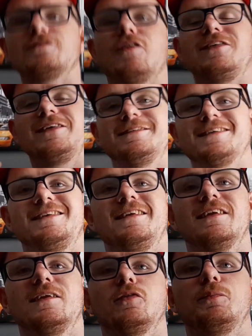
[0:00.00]
know this existed
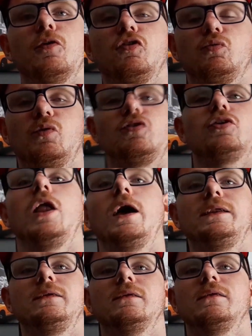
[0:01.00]
until it was put on Switch
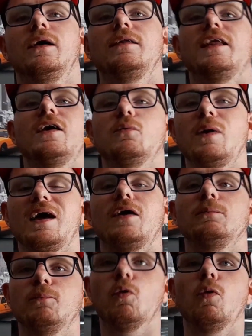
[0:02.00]
Online. And then I went out
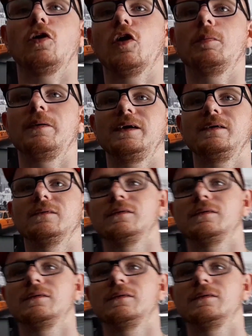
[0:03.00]
and bought a copy.